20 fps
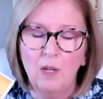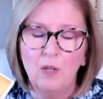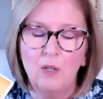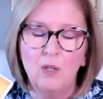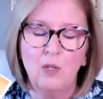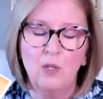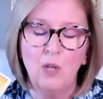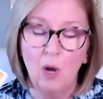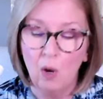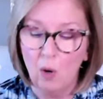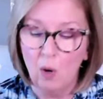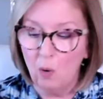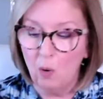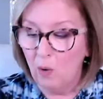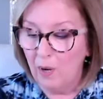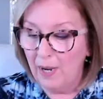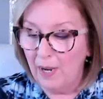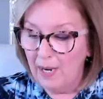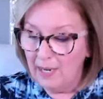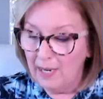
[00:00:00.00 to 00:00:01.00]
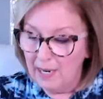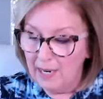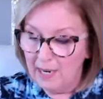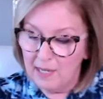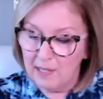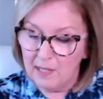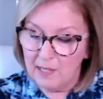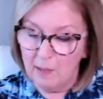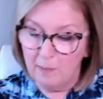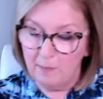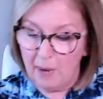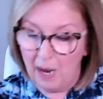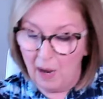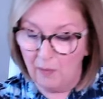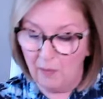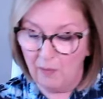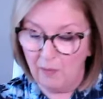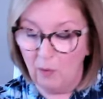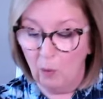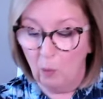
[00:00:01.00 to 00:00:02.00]
So it is
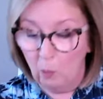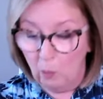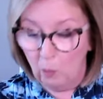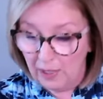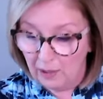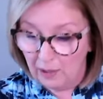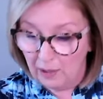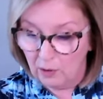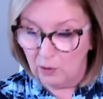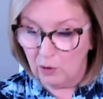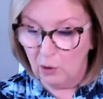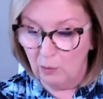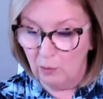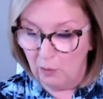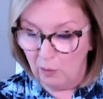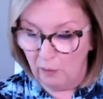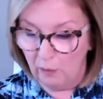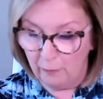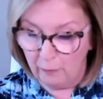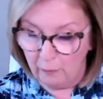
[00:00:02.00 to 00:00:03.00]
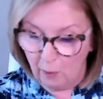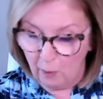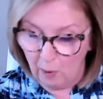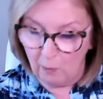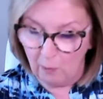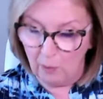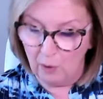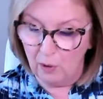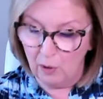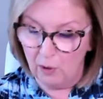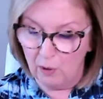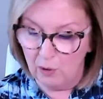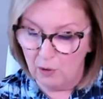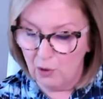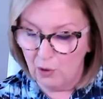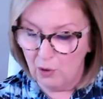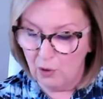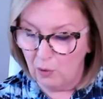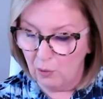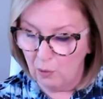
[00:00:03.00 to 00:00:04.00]
about the will to move forward,
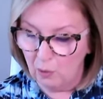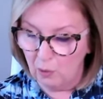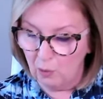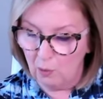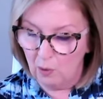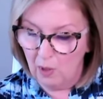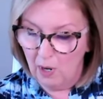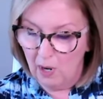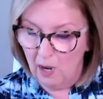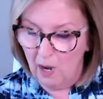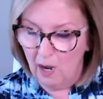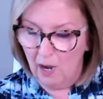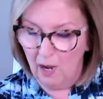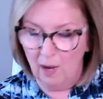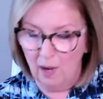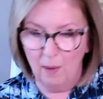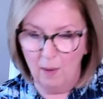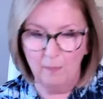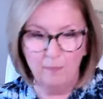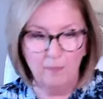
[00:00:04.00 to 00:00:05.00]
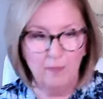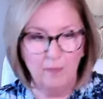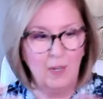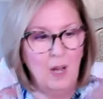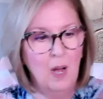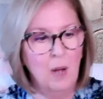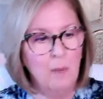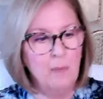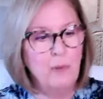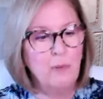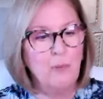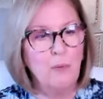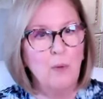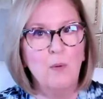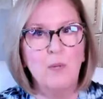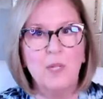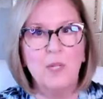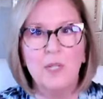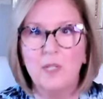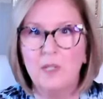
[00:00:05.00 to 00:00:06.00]
to um, come
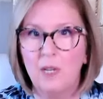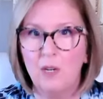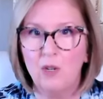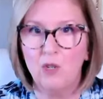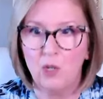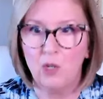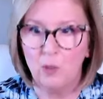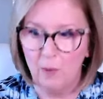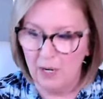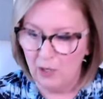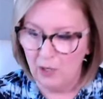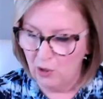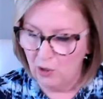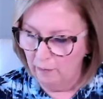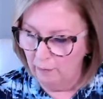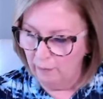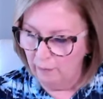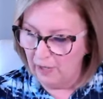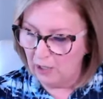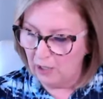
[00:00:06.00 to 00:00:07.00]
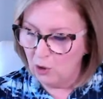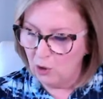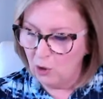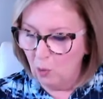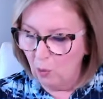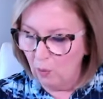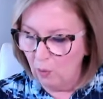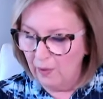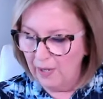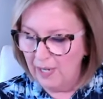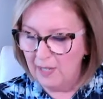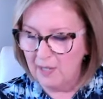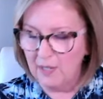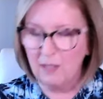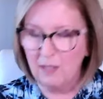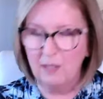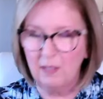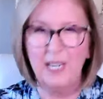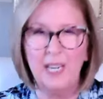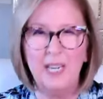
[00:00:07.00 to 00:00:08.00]
through this situation
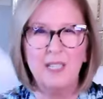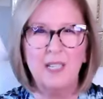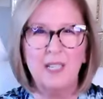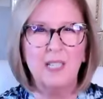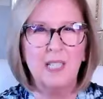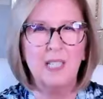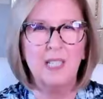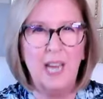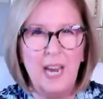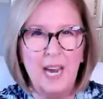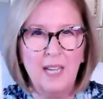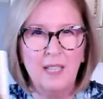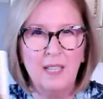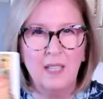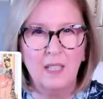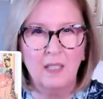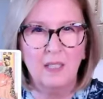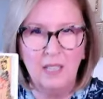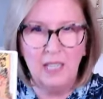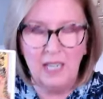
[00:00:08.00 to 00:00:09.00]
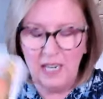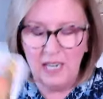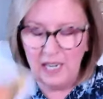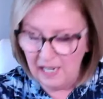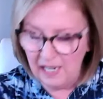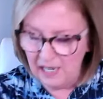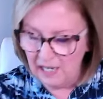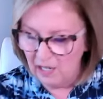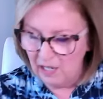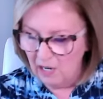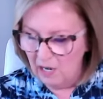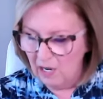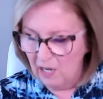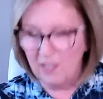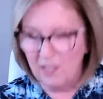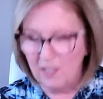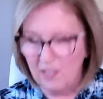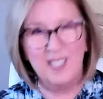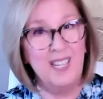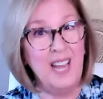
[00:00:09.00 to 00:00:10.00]
victoriously, to take the lead,
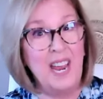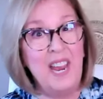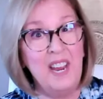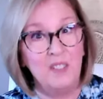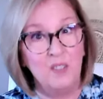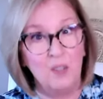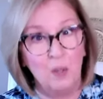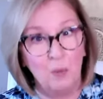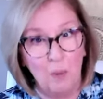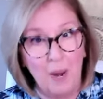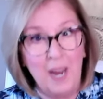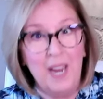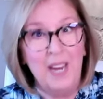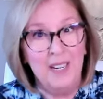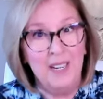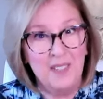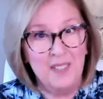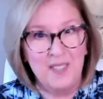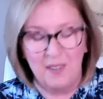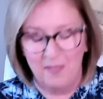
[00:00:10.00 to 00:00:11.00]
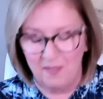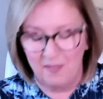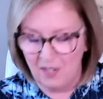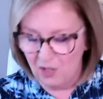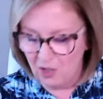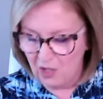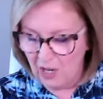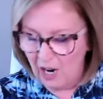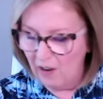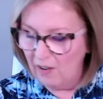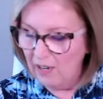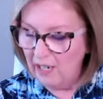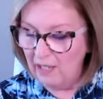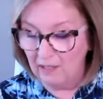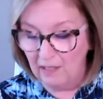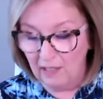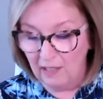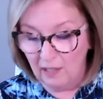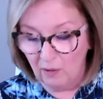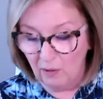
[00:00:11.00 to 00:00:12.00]
to take the reins of the
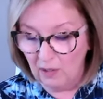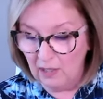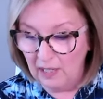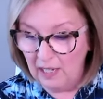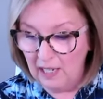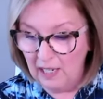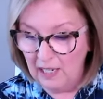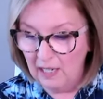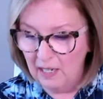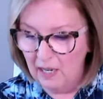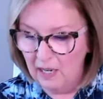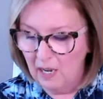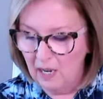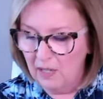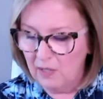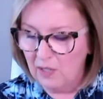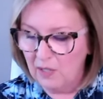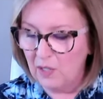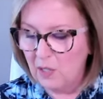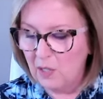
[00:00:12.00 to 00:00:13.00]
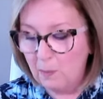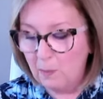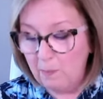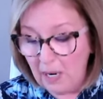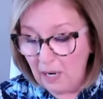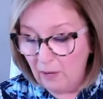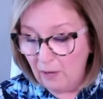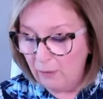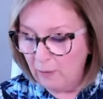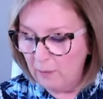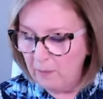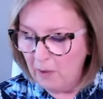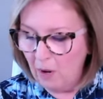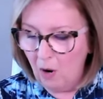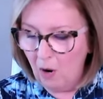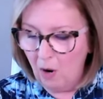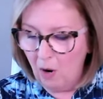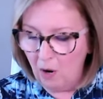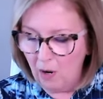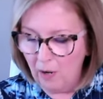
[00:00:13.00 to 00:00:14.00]
chariot, literally, to speak from the
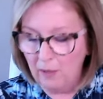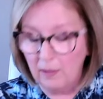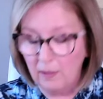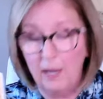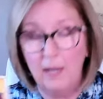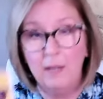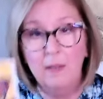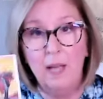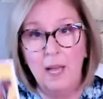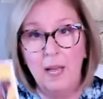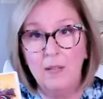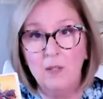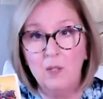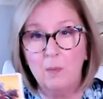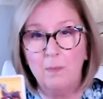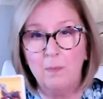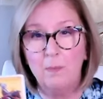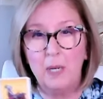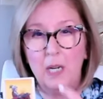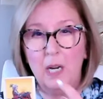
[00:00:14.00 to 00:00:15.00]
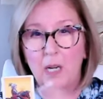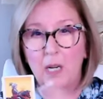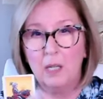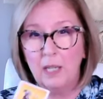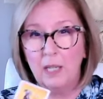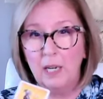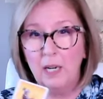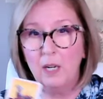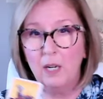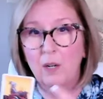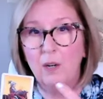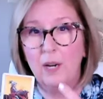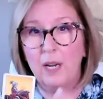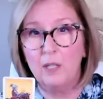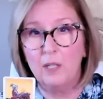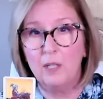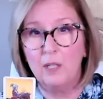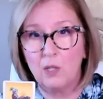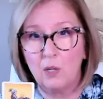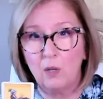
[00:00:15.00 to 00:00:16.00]
heart, and then to be clear
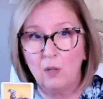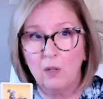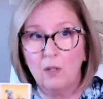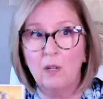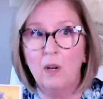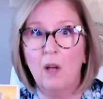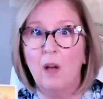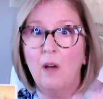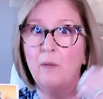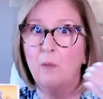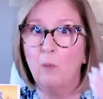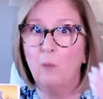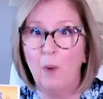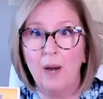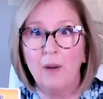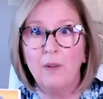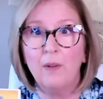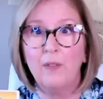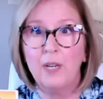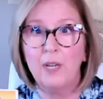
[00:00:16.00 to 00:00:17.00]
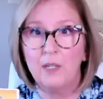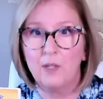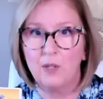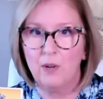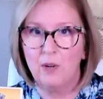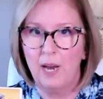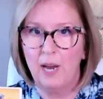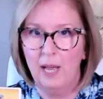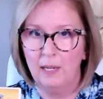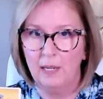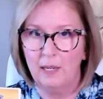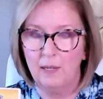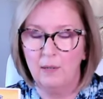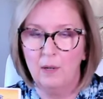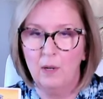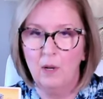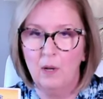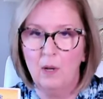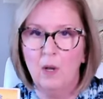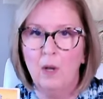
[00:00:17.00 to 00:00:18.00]
and certain of where things are headed,
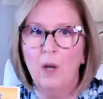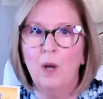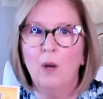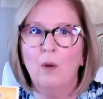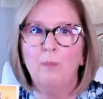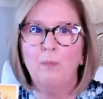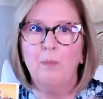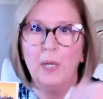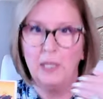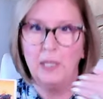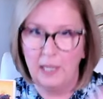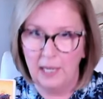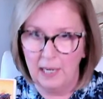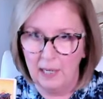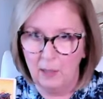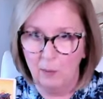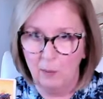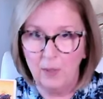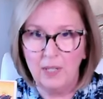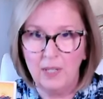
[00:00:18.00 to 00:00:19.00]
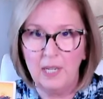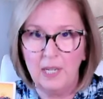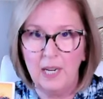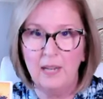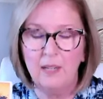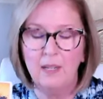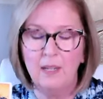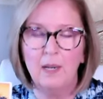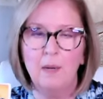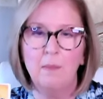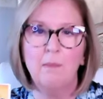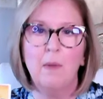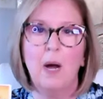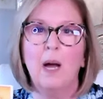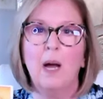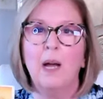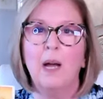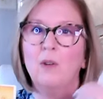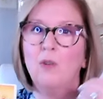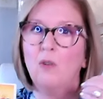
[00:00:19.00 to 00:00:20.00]
beginning with the end in
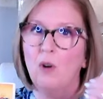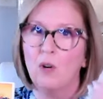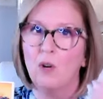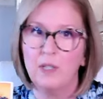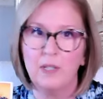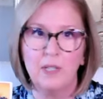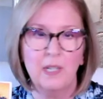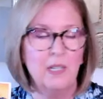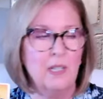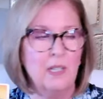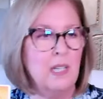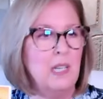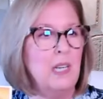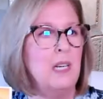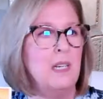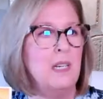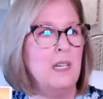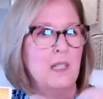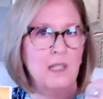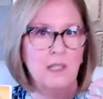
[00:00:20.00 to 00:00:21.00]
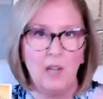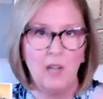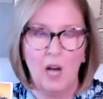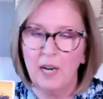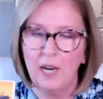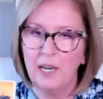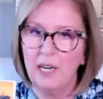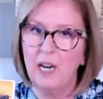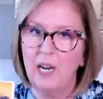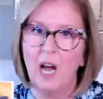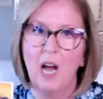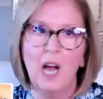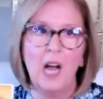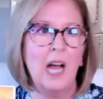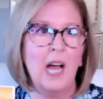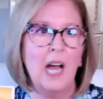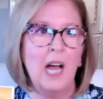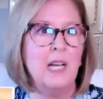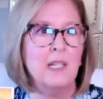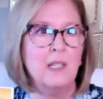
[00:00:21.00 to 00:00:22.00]
mind, crossing T's, dotting
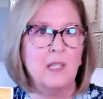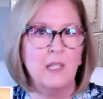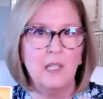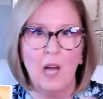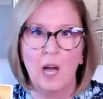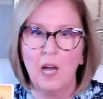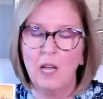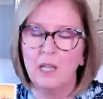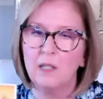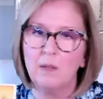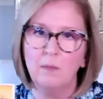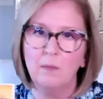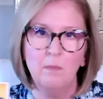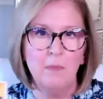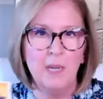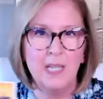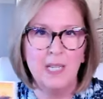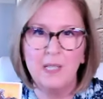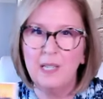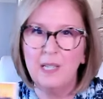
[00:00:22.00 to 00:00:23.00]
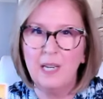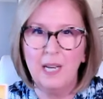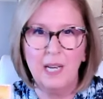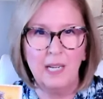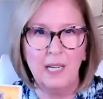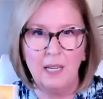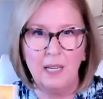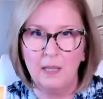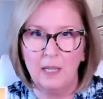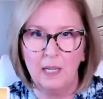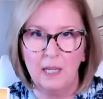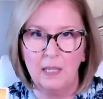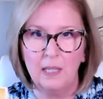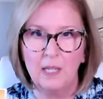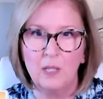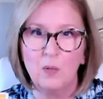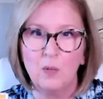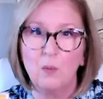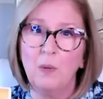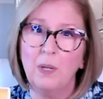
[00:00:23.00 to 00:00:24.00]
I's, not missing anything
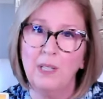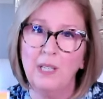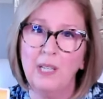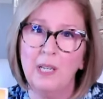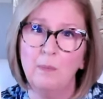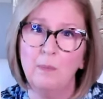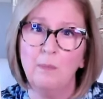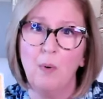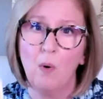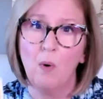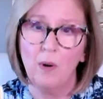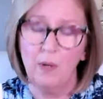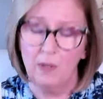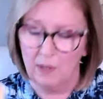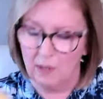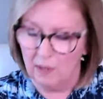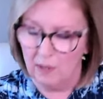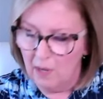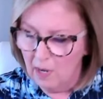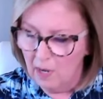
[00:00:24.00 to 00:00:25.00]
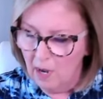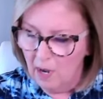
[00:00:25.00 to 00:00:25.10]
that's really important.